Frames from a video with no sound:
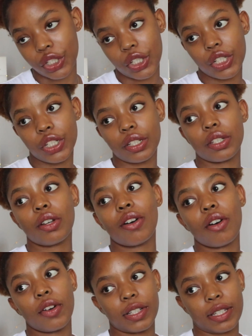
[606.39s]
She just
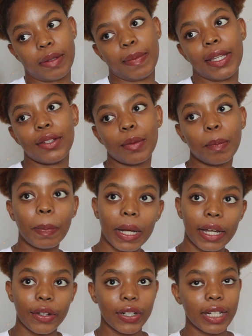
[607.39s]
asked me to
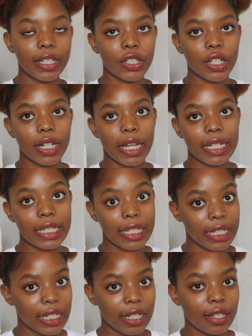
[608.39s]
buy her lunch, and I
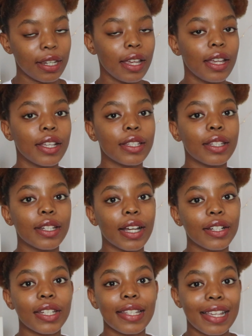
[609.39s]
didn't. So
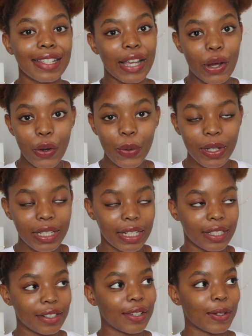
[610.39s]
now she says I owe her
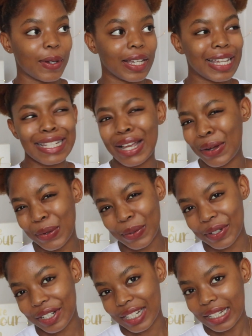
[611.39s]
lunch, so I guess I
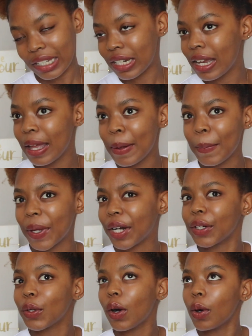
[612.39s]
owe her lunch. But
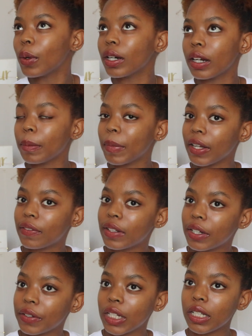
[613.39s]
I don't owe her a
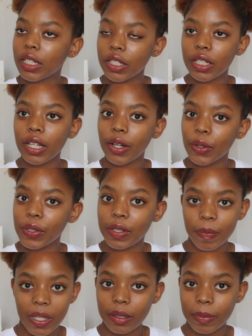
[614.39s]
McFlurry, because she
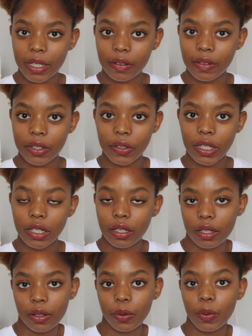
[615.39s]
owes me the McFlurry.
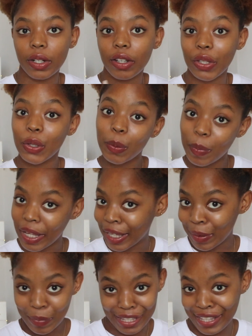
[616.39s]
So when are you
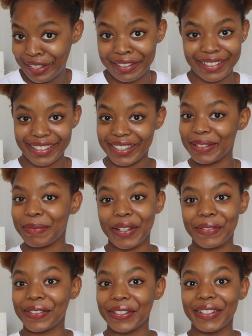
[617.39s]
buying me this
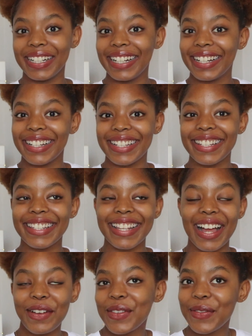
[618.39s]
McFlurry? Because
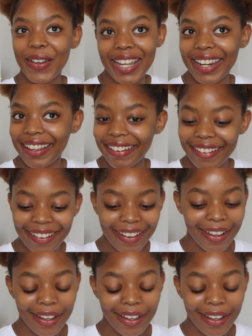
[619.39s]
I've been waiting.